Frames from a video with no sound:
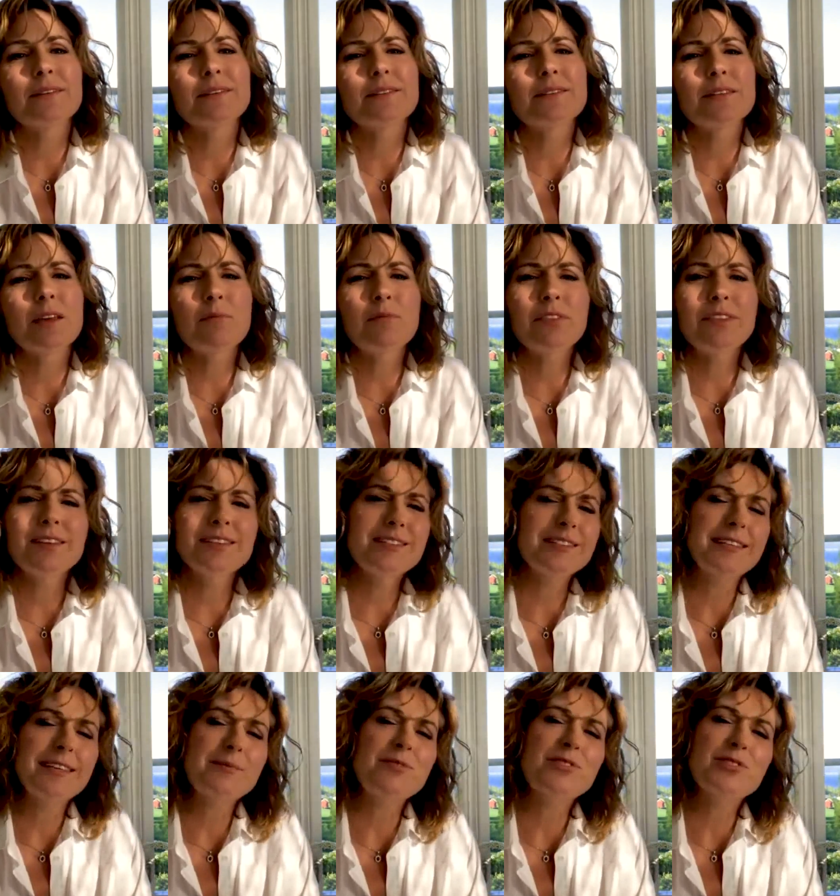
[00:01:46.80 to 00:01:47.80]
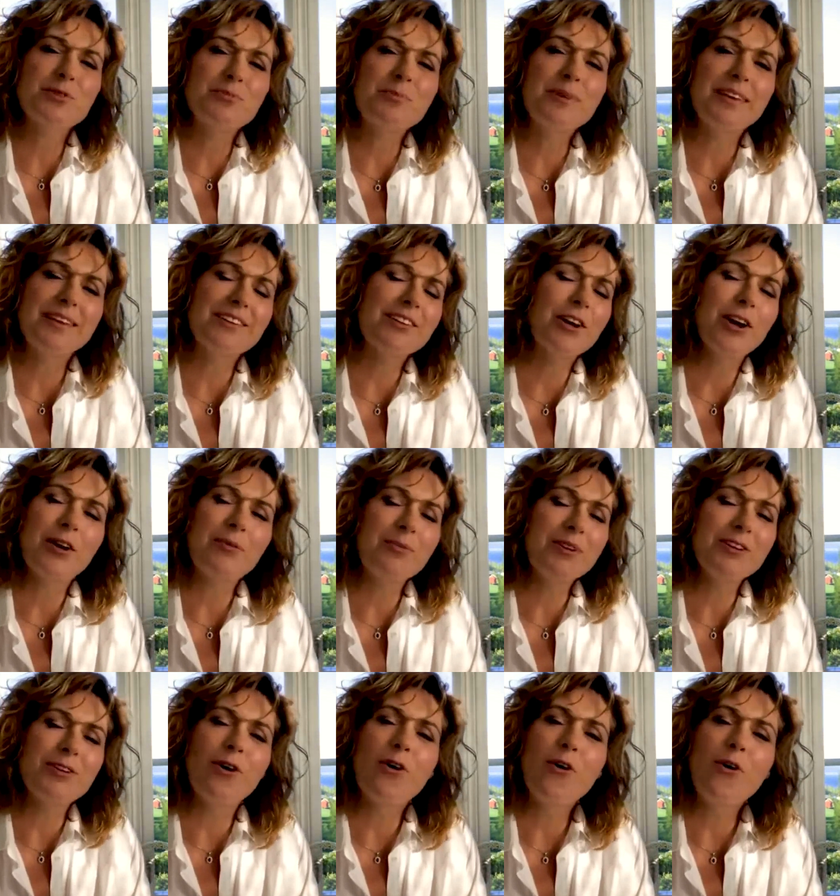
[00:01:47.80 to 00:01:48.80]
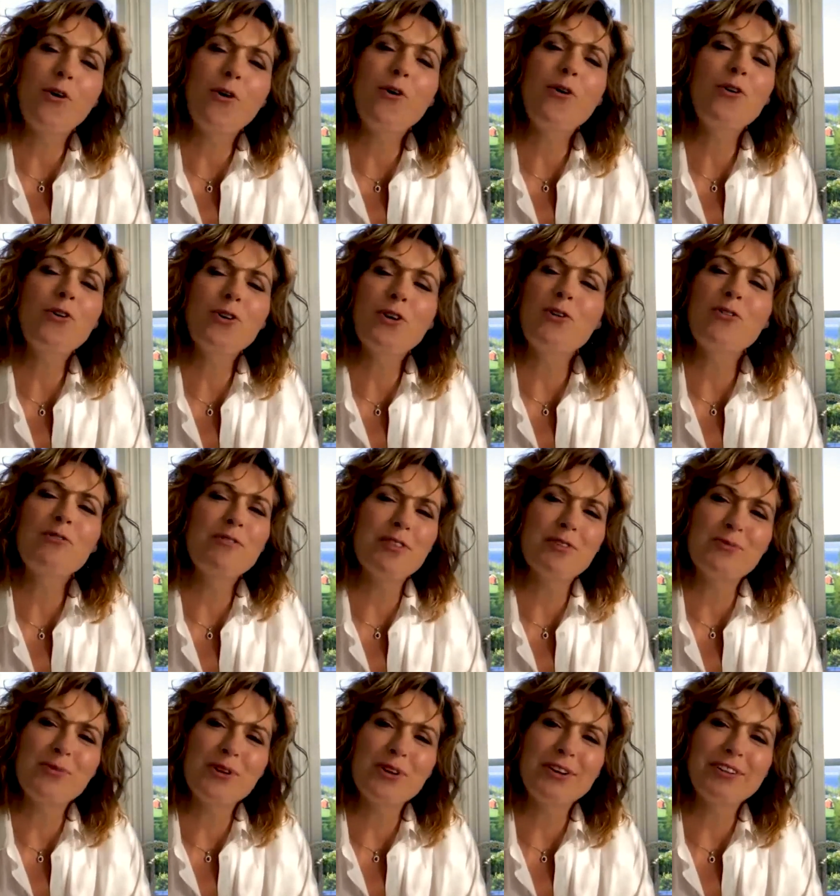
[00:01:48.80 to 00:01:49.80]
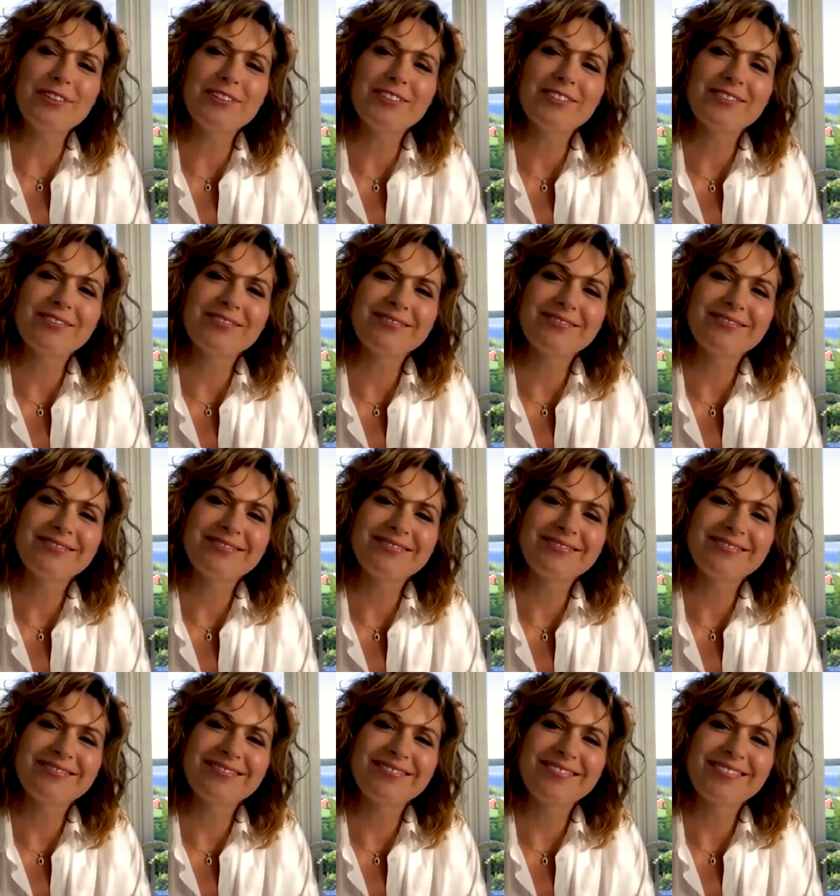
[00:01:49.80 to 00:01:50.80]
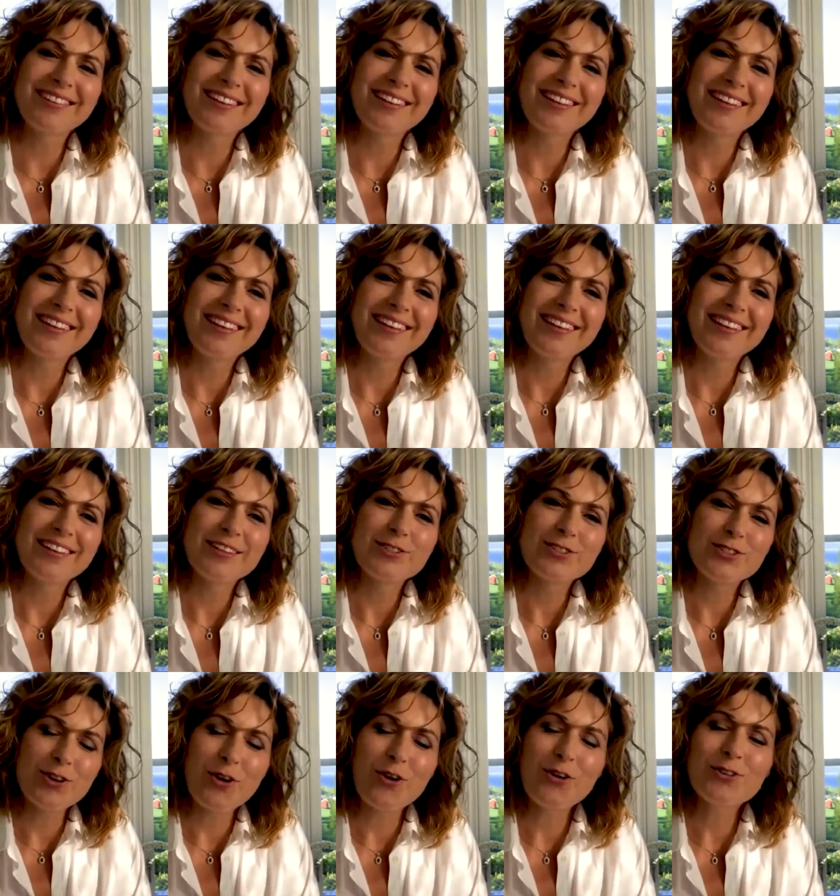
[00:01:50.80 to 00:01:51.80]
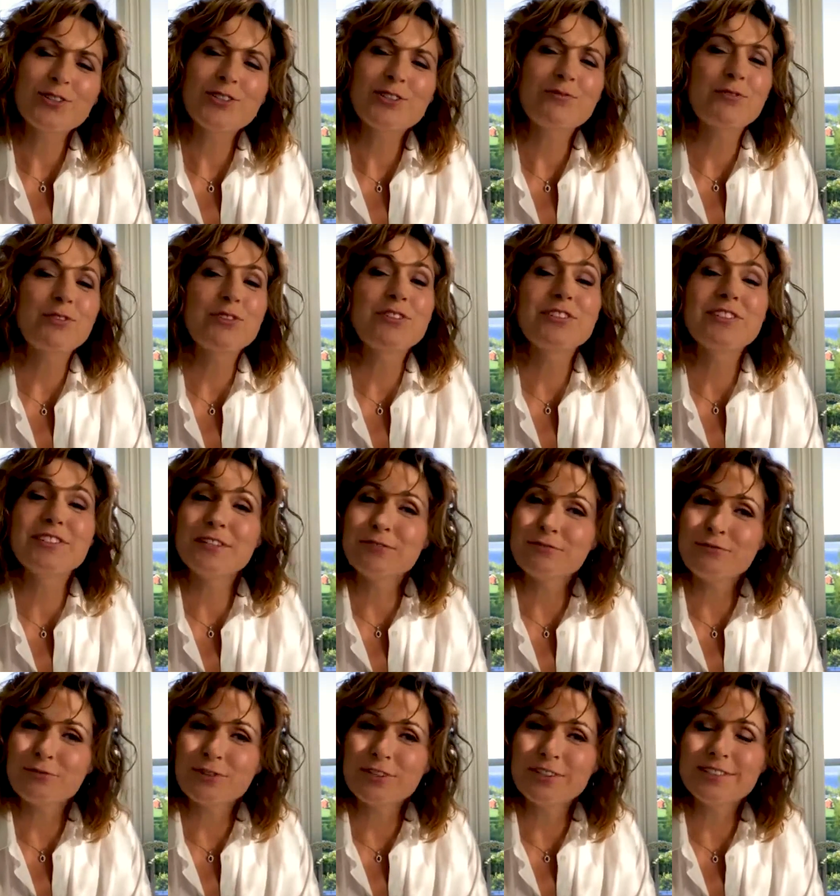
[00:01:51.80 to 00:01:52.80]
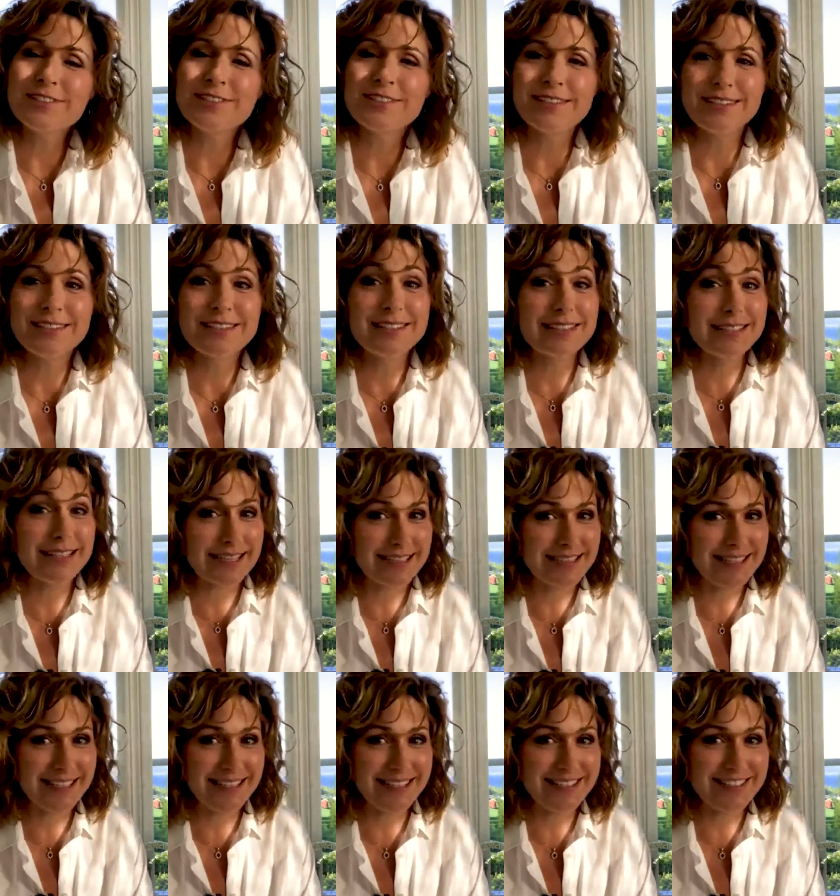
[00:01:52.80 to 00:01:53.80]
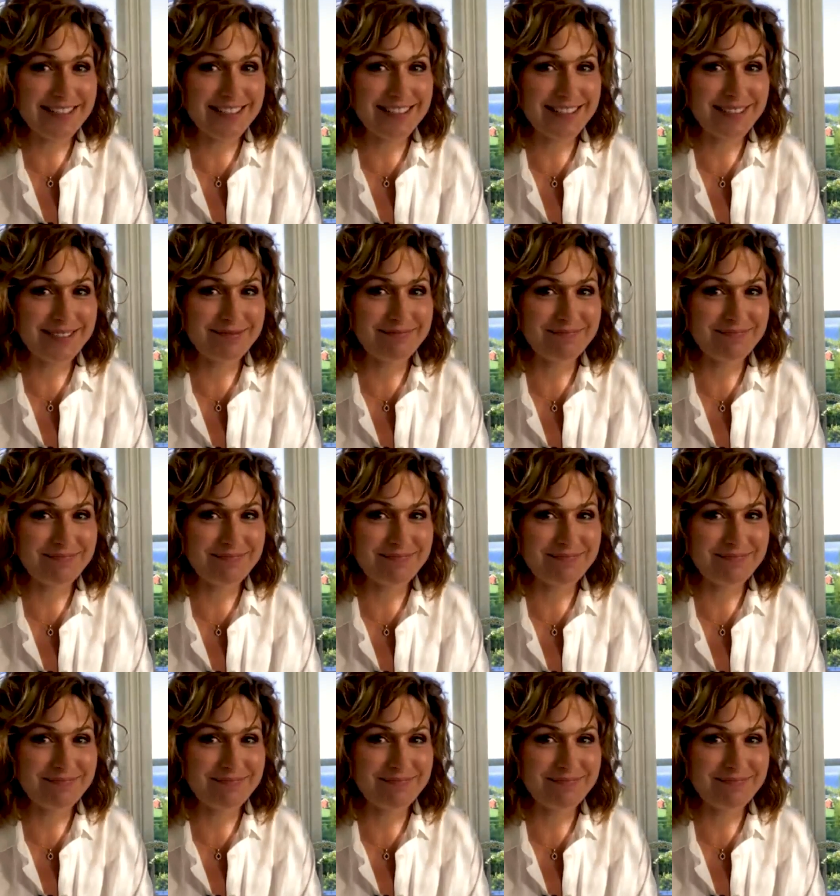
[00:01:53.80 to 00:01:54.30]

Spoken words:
something seems to be in common all over the world: songs for different settings.